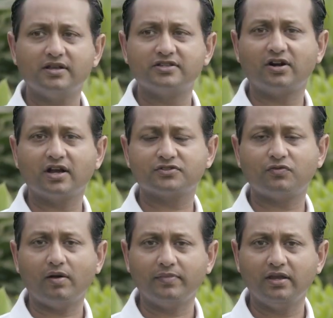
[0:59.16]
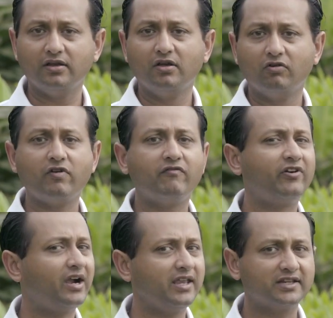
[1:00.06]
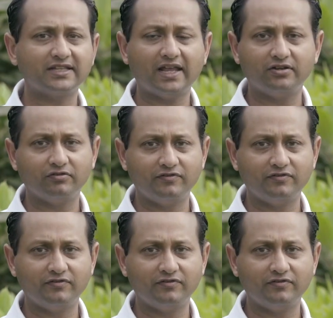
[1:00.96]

is Rangaswamy, who we're very excited to